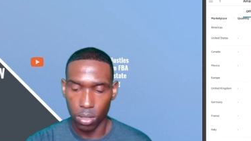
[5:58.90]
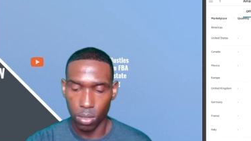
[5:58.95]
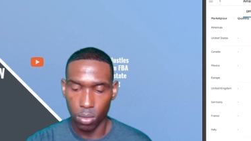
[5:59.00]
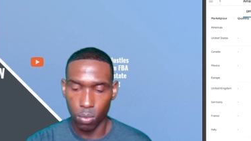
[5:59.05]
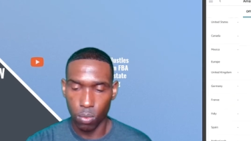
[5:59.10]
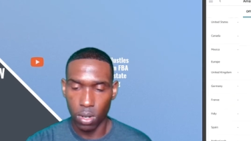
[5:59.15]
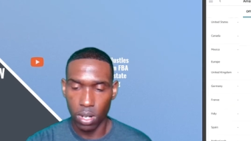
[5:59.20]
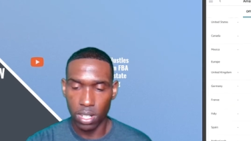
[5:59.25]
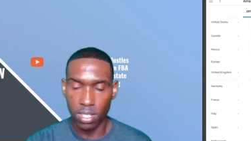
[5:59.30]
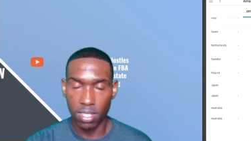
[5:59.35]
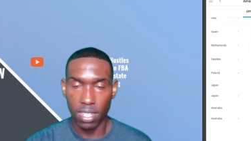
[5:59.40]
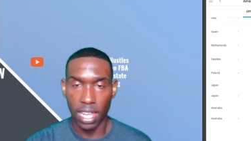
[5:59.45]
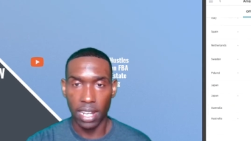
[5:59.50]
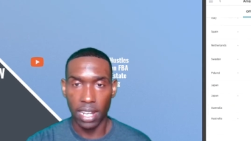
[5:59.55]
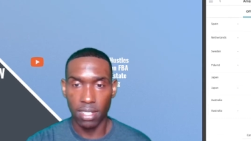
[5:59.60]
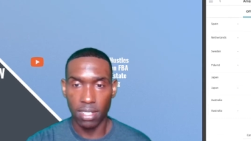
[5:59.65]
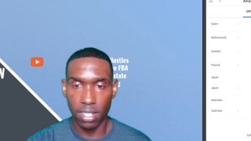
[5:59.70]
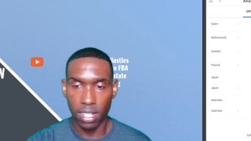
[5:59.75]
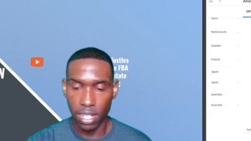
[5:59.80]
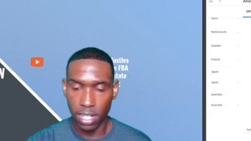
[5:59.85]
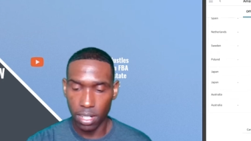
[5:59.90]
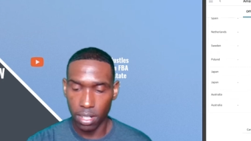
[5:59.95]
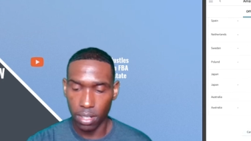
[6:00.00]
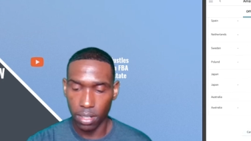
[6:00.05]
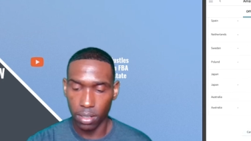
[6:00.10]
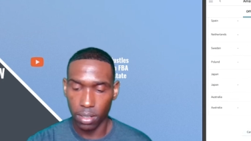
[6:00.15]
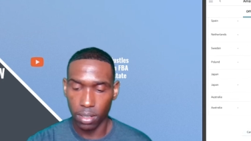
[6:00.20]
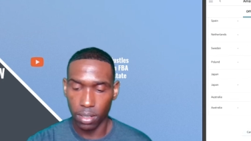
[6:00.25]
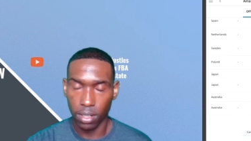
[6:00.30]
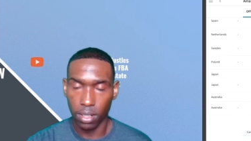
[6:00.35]
Once that is done,
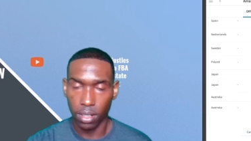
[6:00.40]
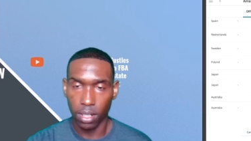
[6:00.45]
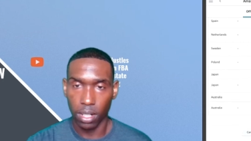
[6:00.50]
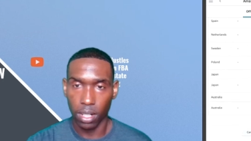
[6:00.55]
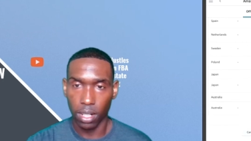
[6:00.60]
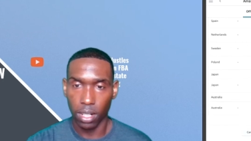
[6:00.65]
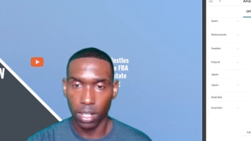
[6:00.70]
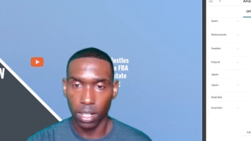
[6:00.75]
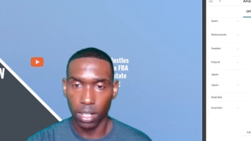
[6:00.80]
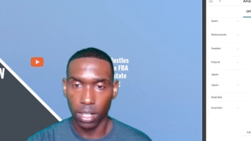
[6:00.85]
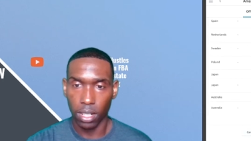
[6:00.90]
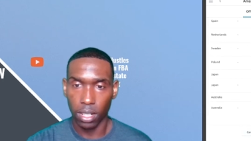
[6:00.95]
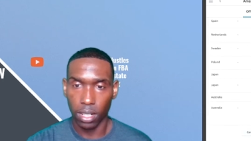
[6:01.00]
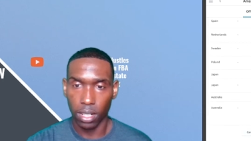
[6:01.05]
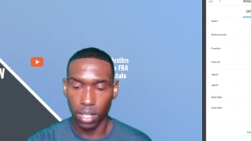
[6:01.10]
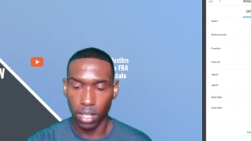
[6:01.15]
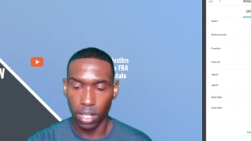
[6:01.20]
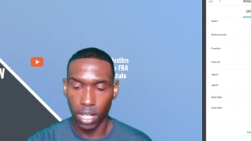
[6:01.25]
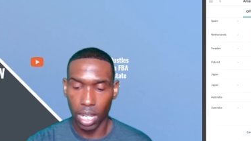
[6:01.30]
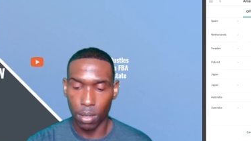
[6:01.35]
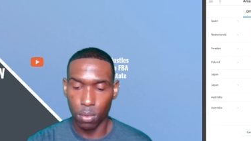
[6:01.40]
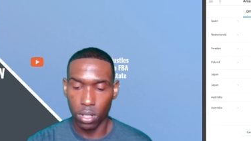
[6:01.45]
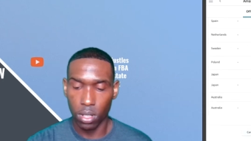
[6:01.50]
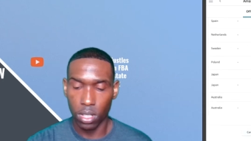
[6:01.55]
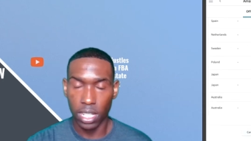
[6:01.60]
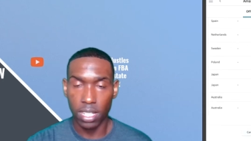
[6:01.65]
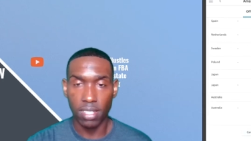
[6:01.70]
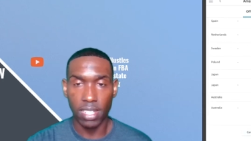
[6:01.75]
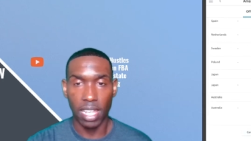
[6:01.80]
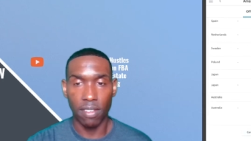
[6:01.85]
I will
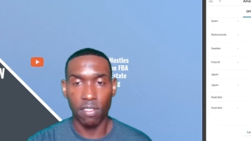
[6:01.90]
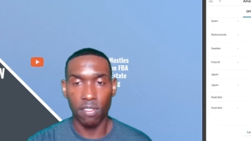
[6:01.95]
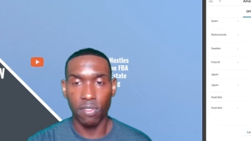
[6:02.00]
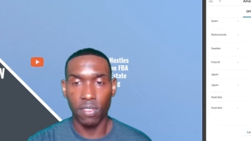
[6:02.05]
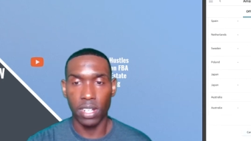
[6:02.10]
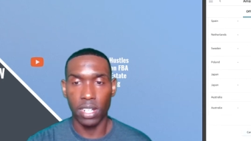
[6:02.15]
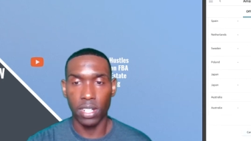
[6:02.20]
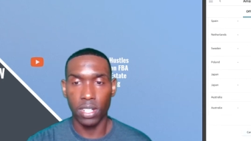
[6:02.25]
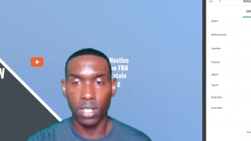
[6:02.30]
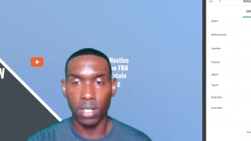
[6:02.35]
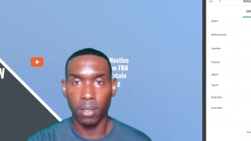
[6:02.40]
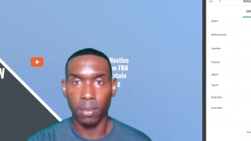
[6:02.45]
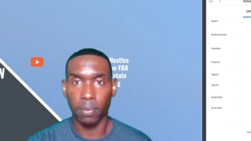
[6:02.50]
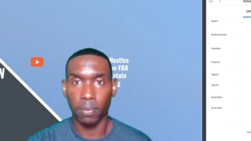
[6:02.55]
click Save and Finish.